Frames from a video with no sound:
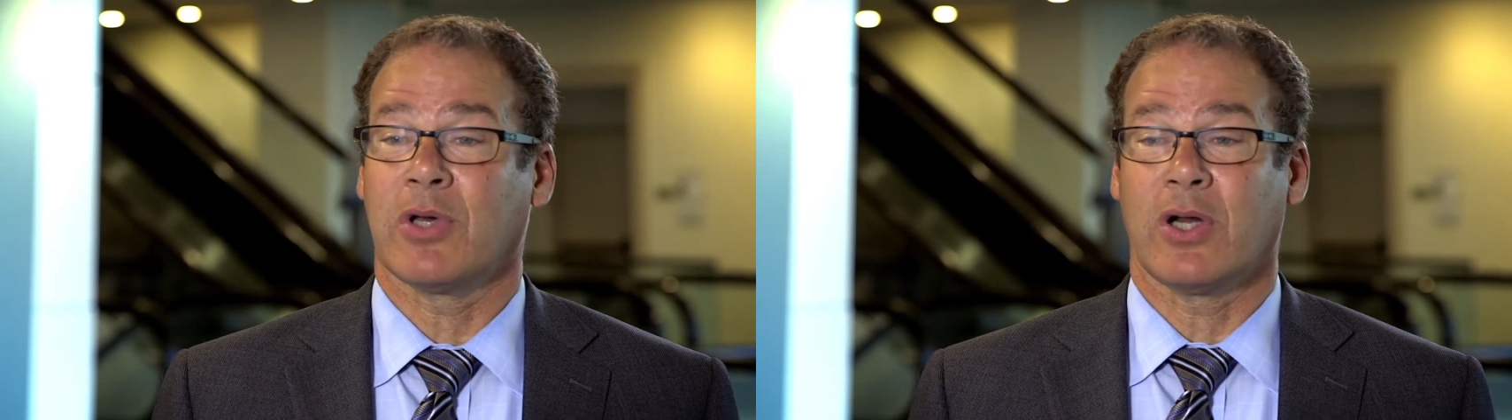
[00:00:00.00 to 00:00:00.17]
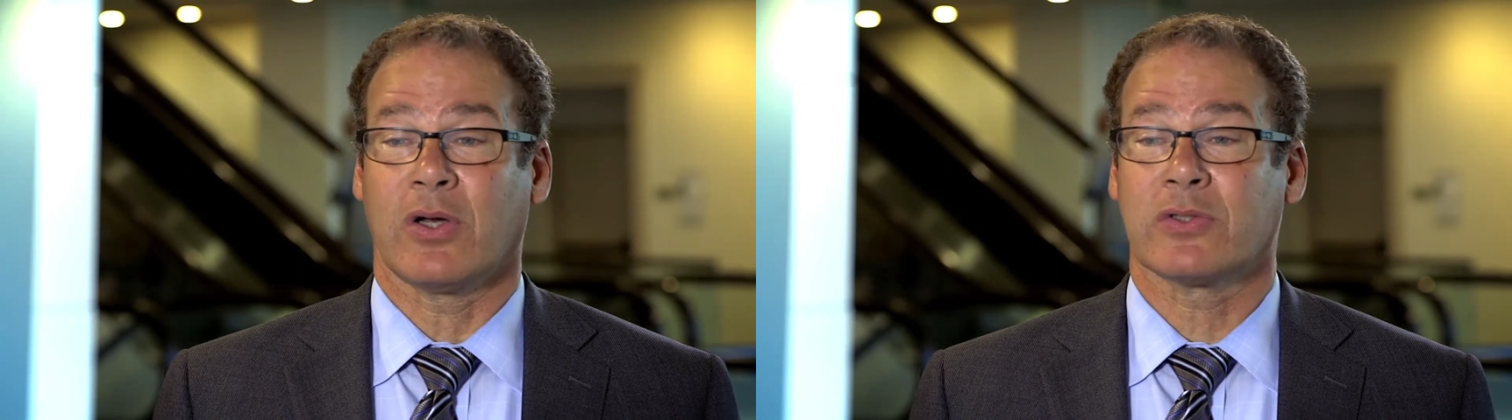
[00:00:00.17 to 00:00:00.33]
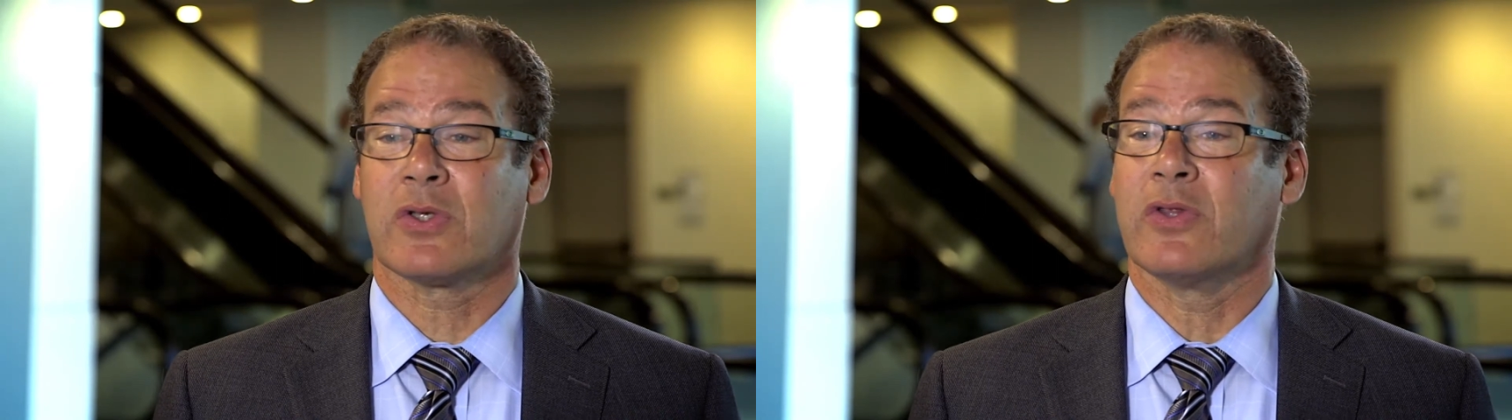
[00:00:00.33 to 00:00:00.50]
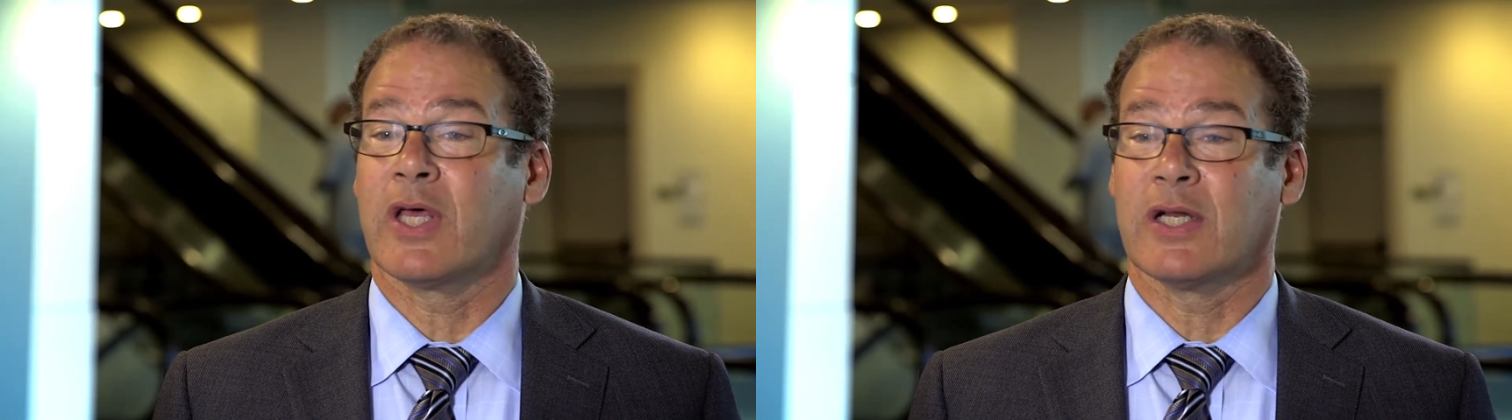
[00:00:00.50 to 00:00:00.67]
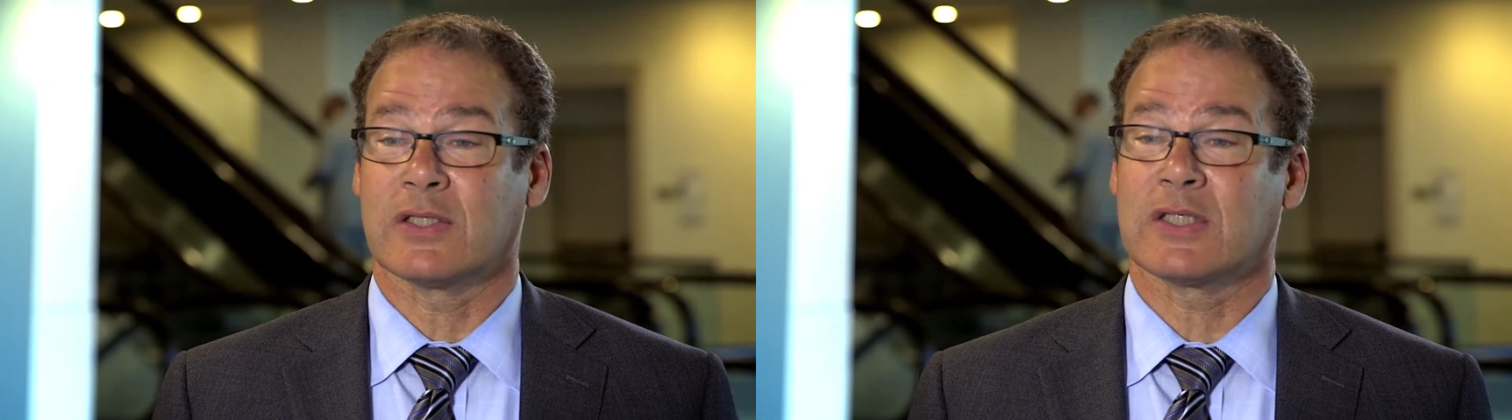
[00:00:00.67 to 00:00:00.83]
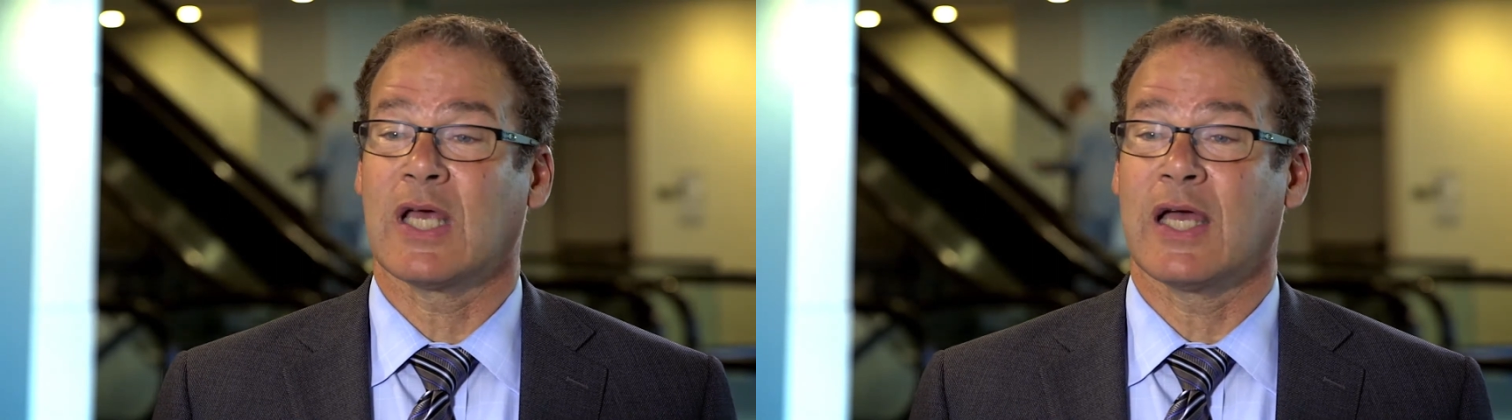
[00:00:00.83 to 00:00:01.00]
but also then
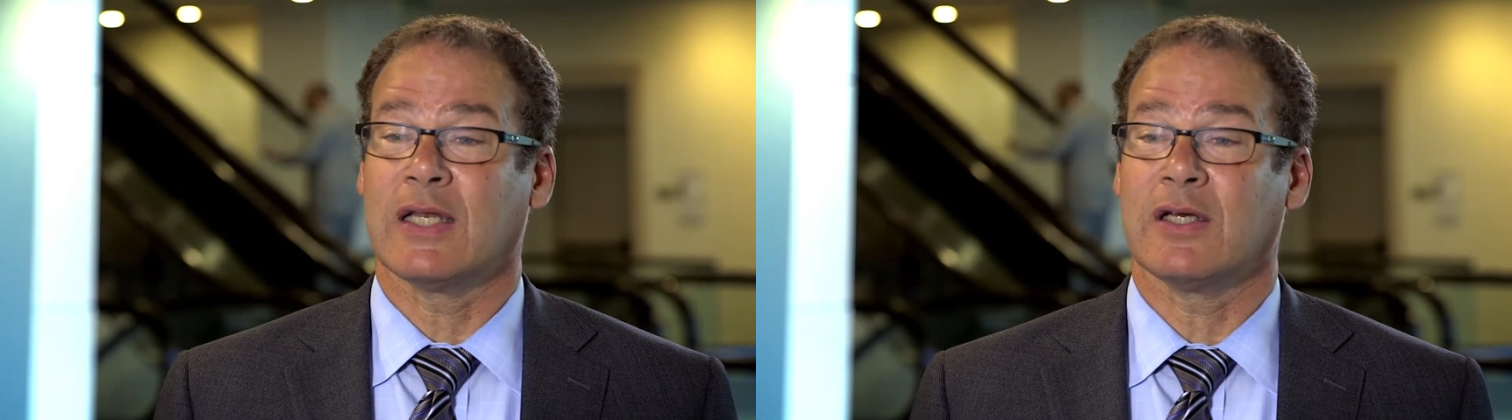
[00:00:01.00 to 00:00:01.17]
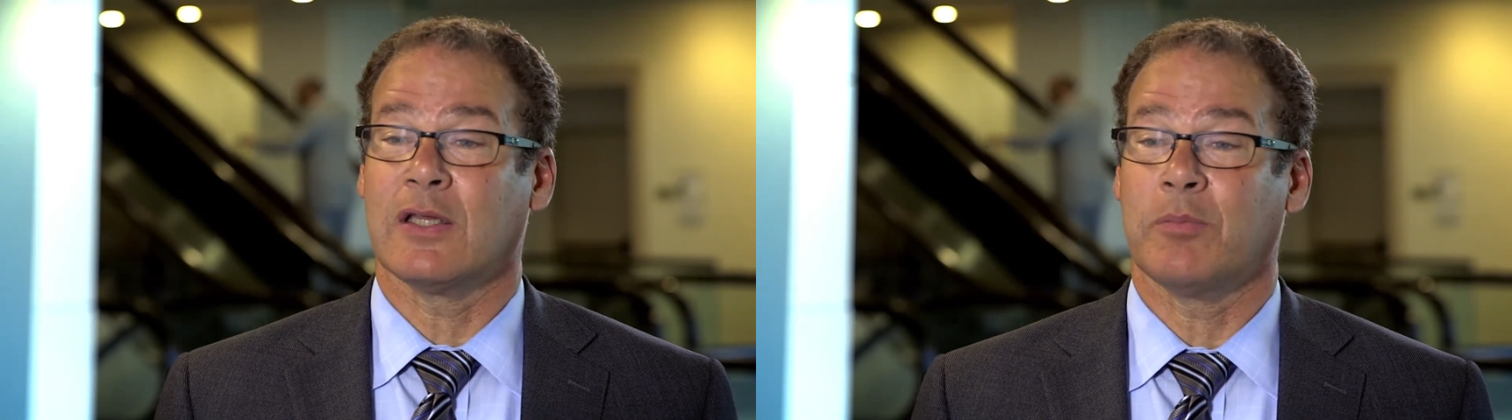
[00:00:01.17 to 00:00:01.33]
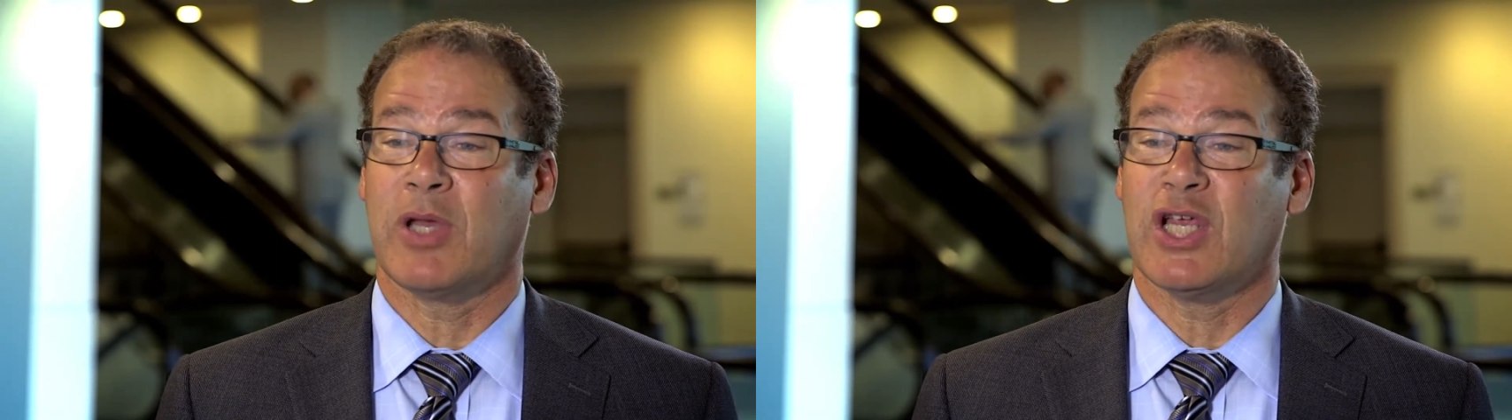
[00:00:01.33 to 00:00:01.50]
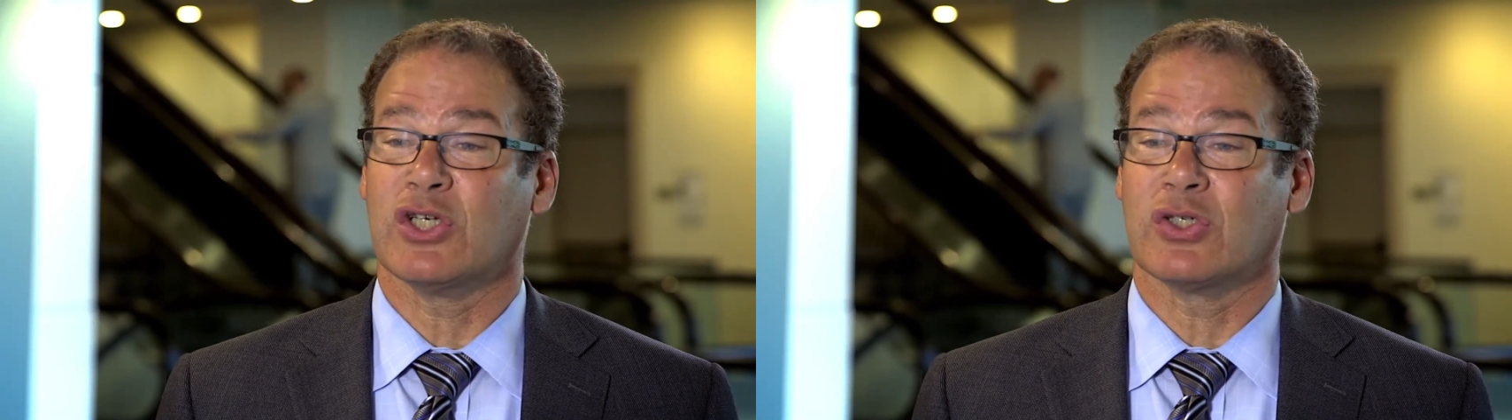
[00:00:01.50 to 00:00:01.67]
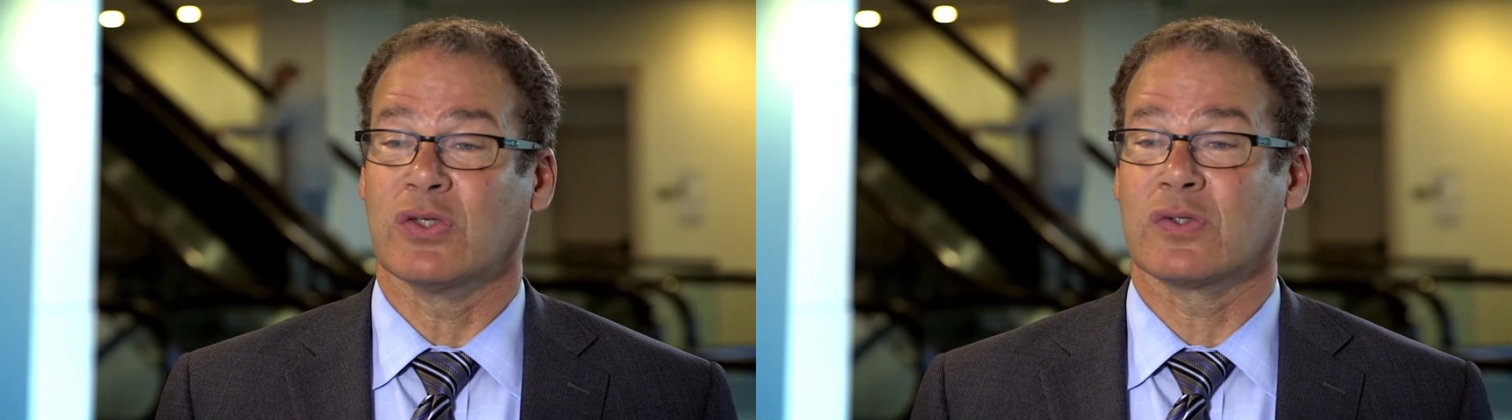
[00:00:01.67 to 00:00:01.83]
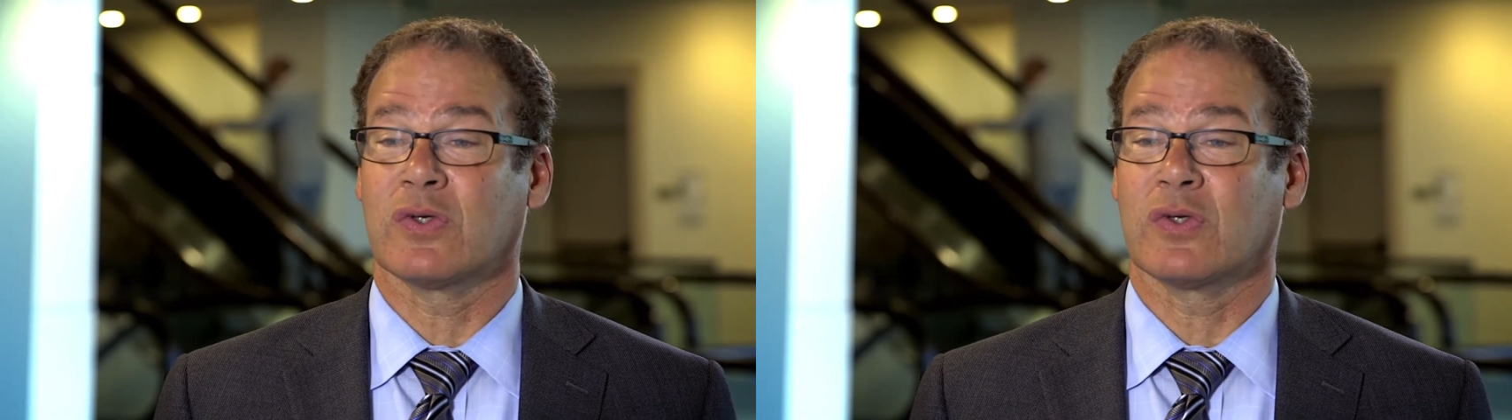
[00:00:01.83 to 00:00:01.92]
assigned to the patient.